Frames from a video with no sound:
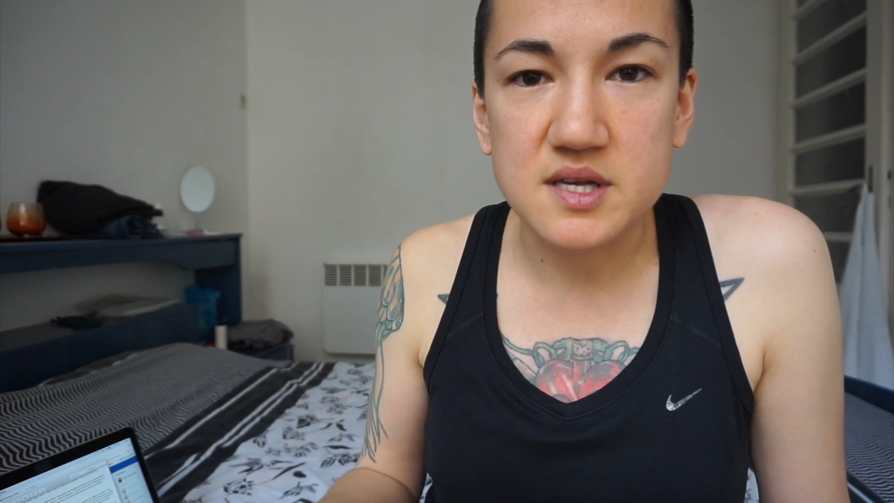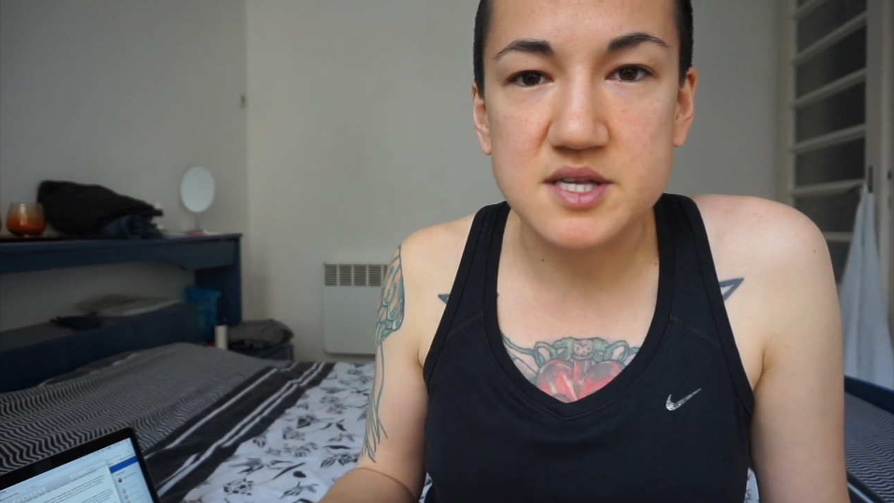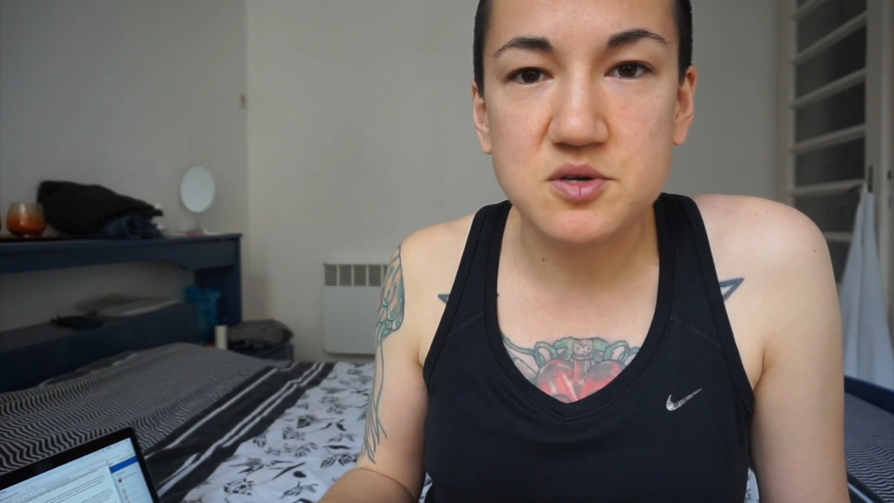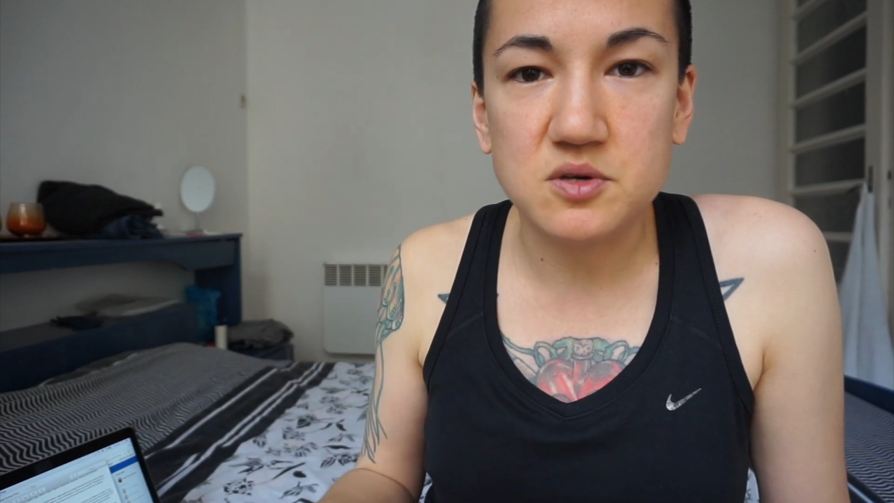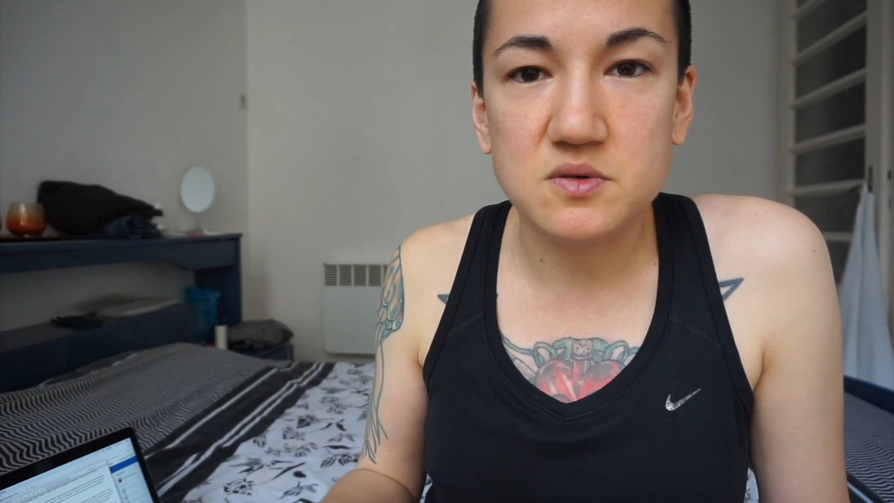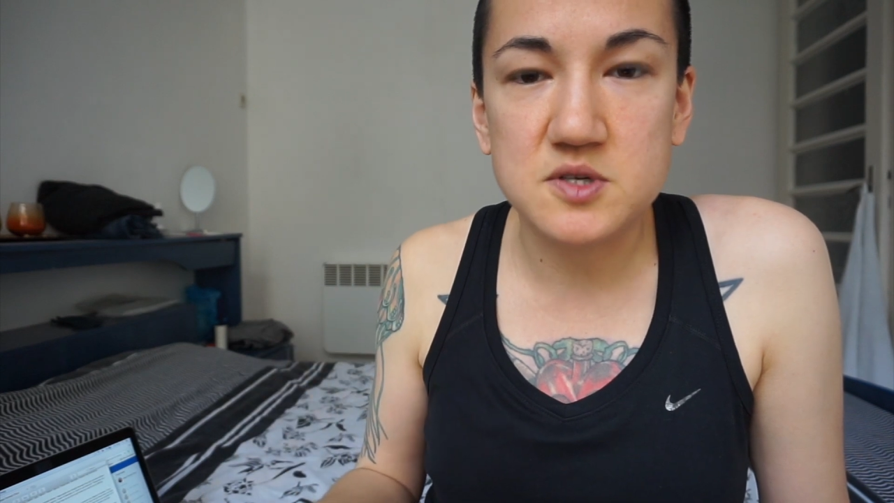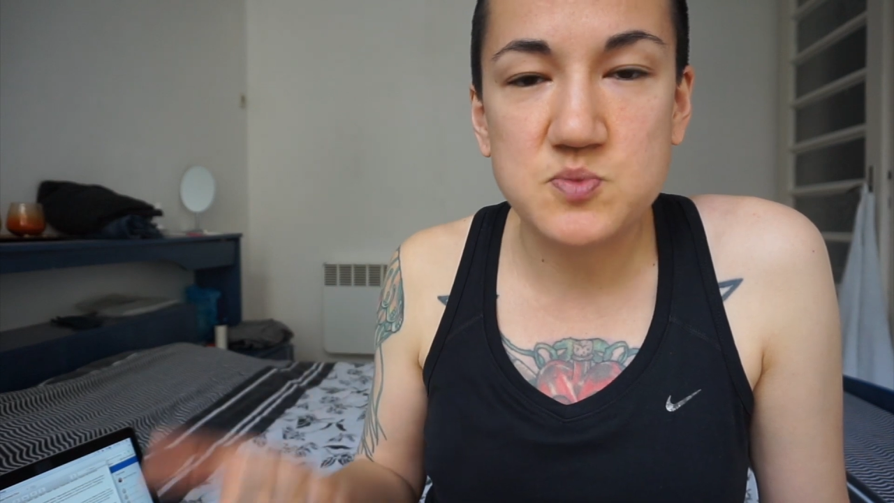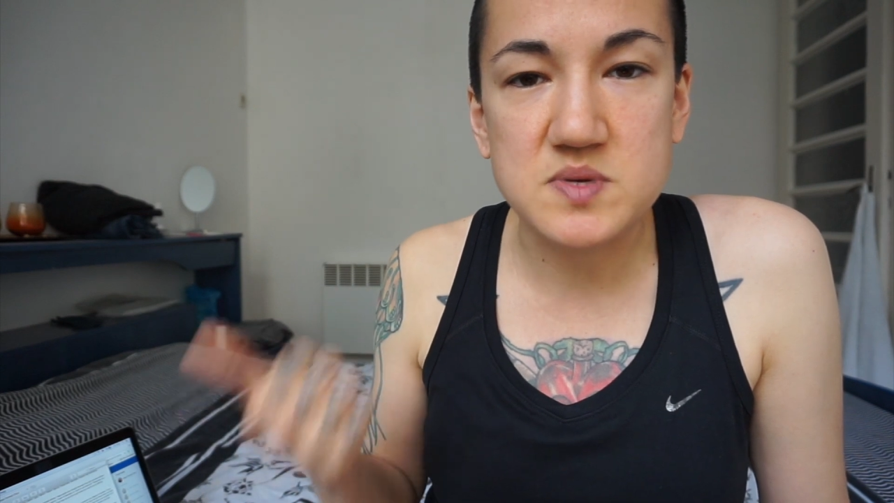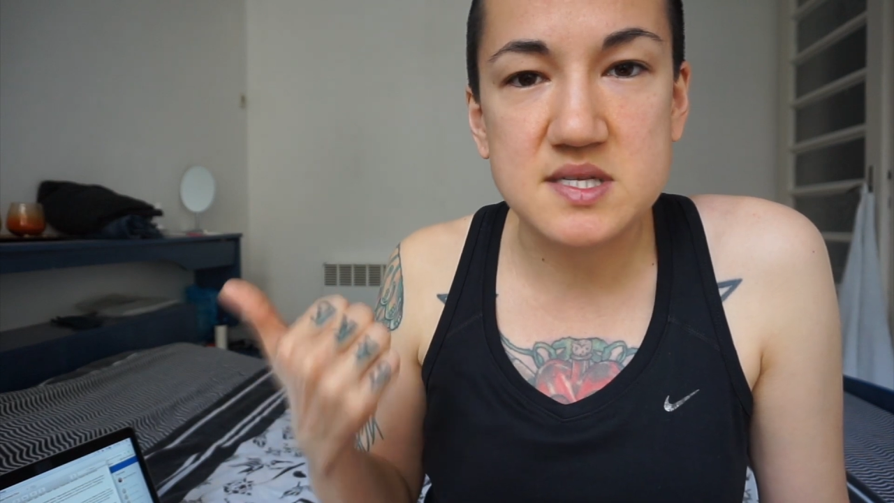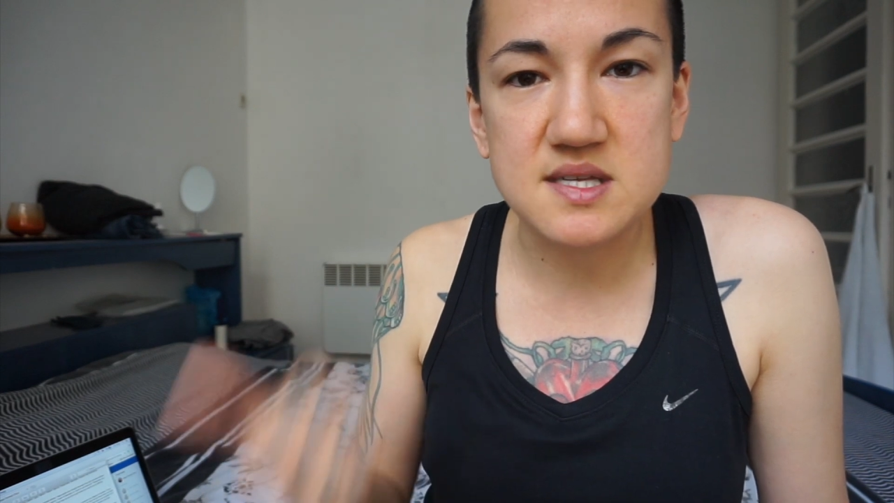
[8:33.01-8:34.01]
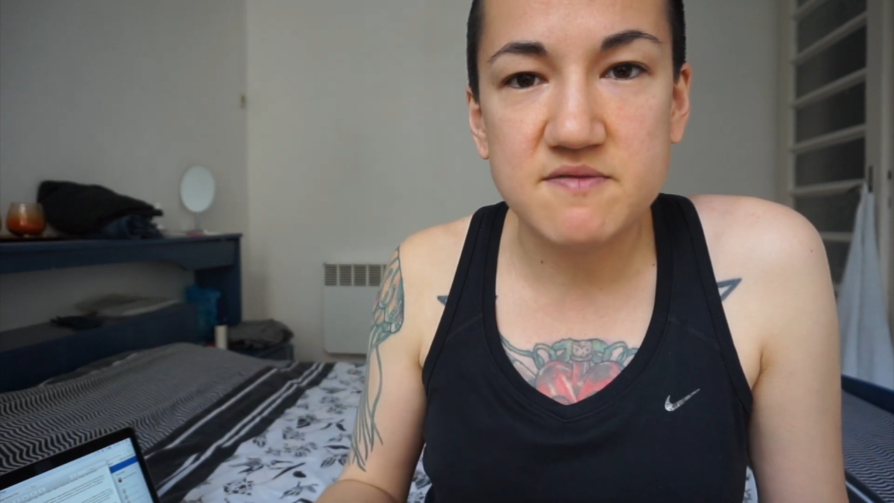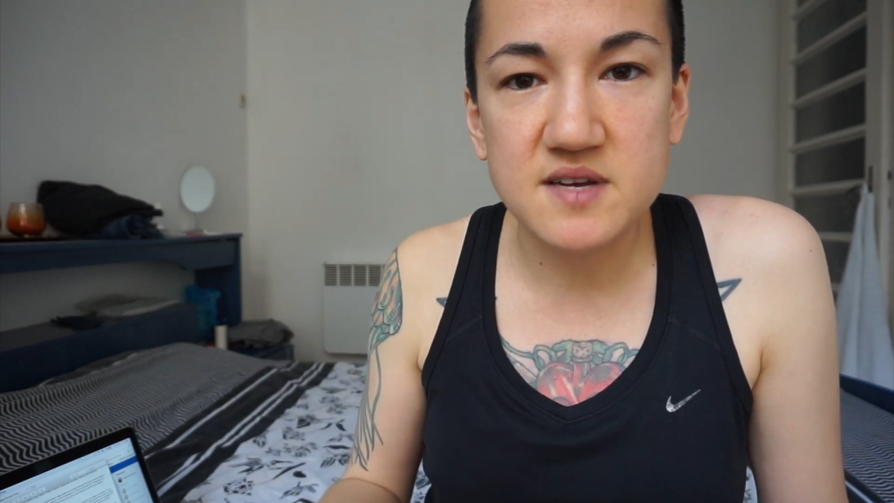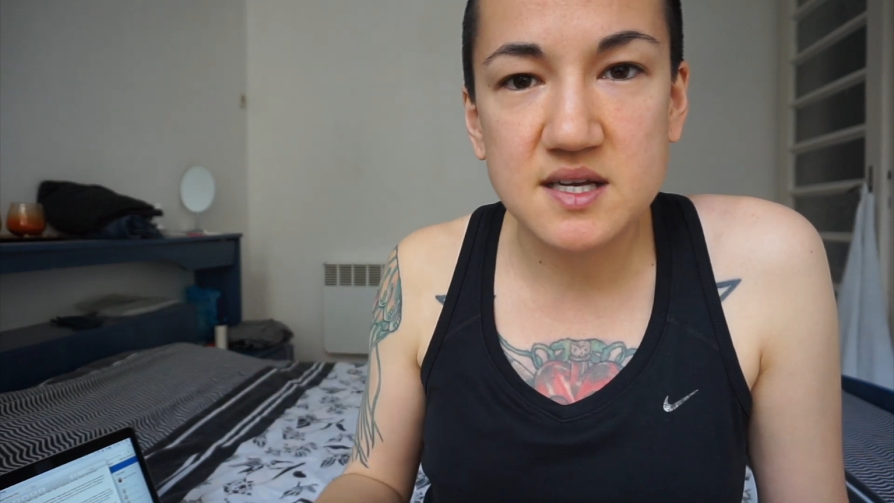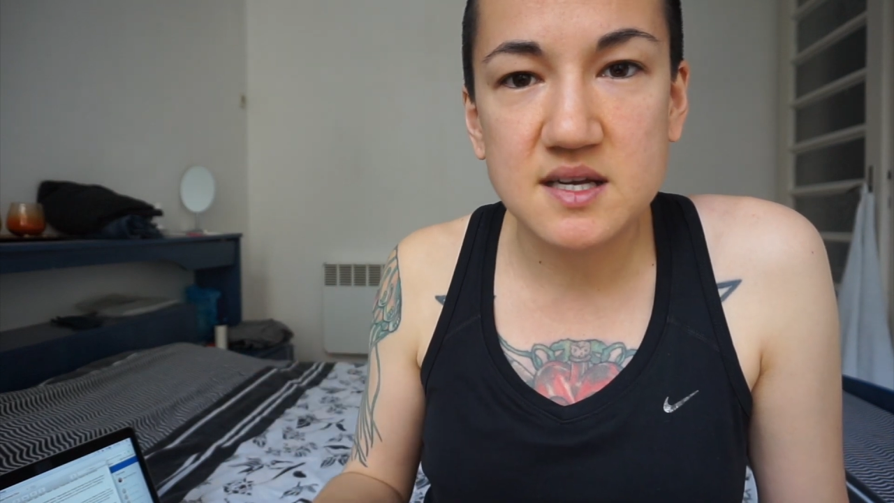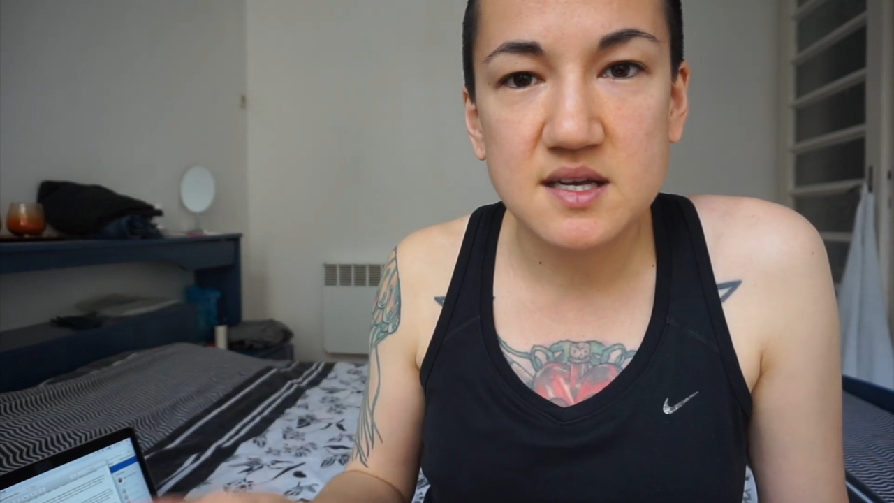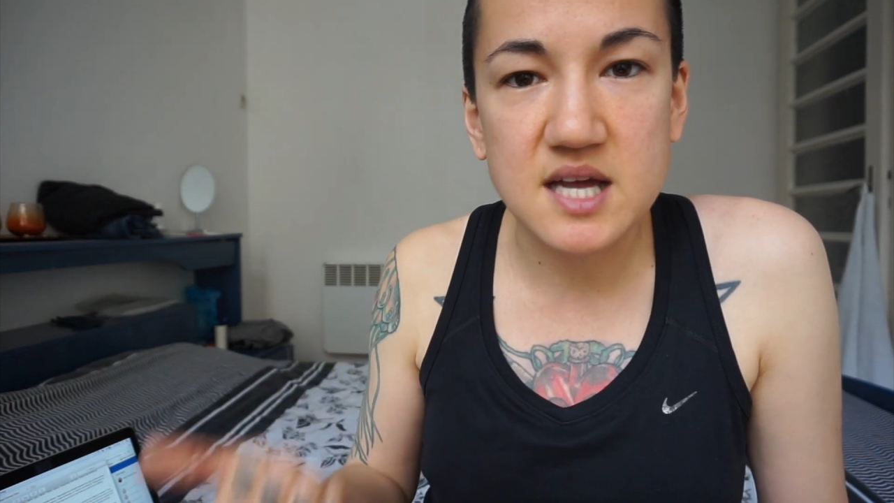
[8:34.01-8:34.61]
Is your goal specific?